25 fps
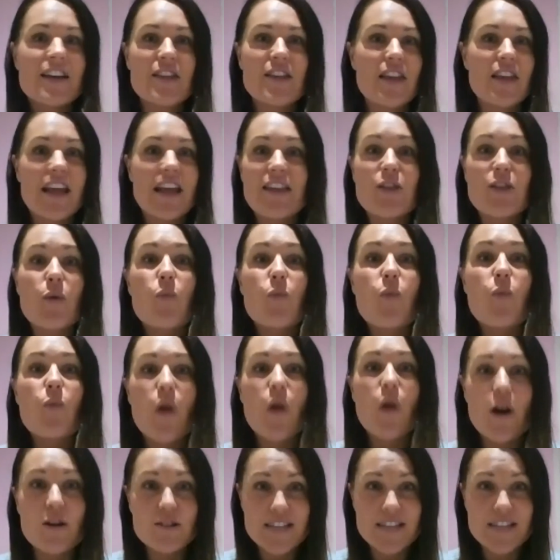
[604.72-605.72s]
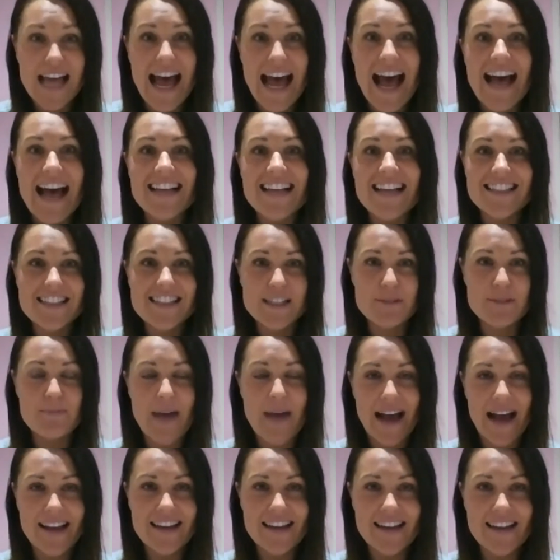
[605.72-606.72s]
in the world has to
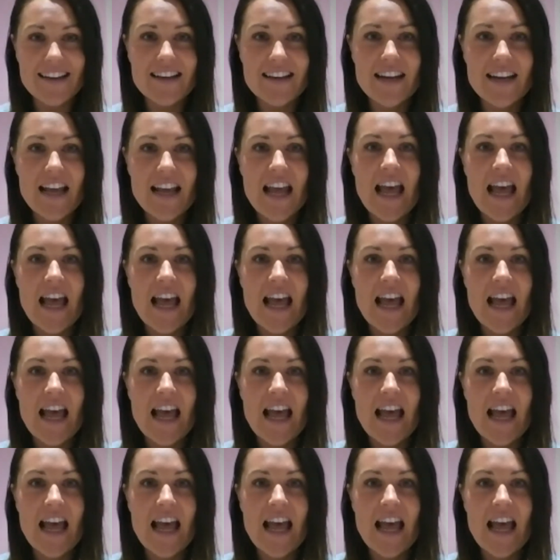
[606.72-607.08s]
back it